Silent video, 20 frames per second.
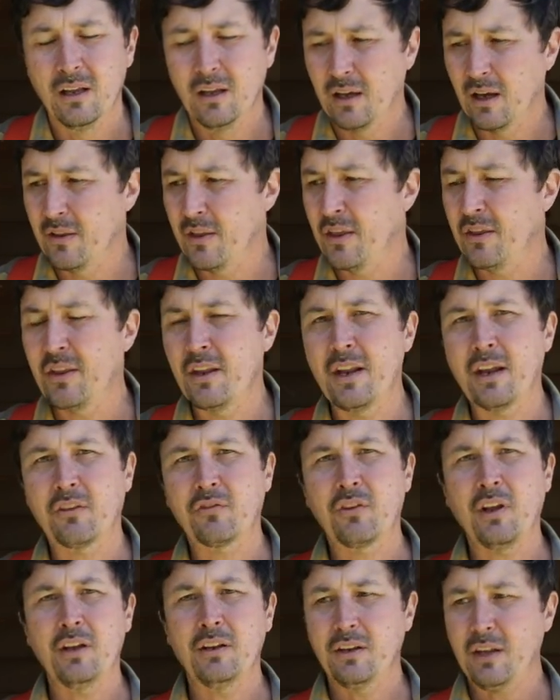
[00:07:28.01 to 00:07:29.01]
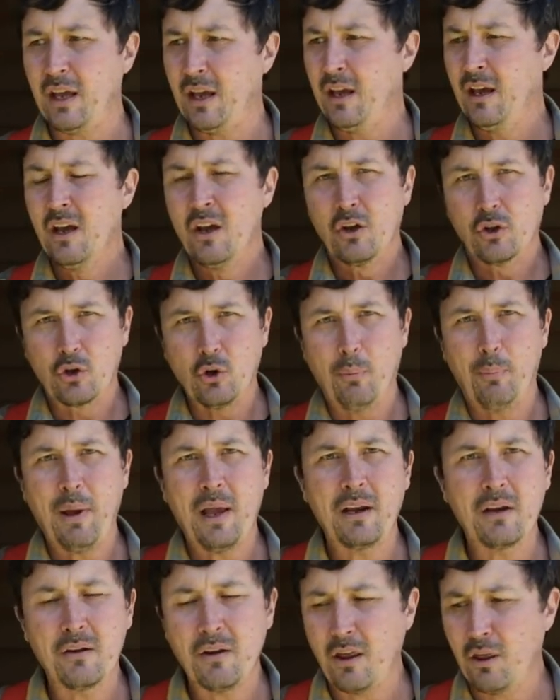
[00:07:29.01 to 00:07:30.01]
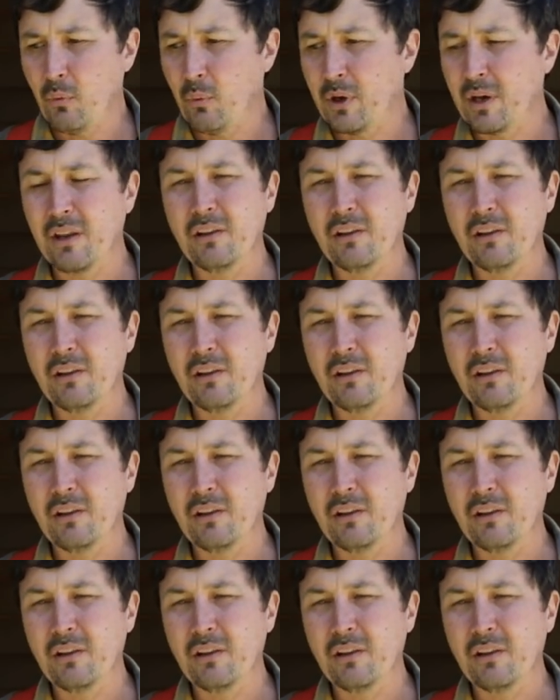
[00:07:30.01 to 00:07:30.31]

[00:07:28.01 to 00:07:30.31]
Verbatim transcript: And then the next day, go paint another one.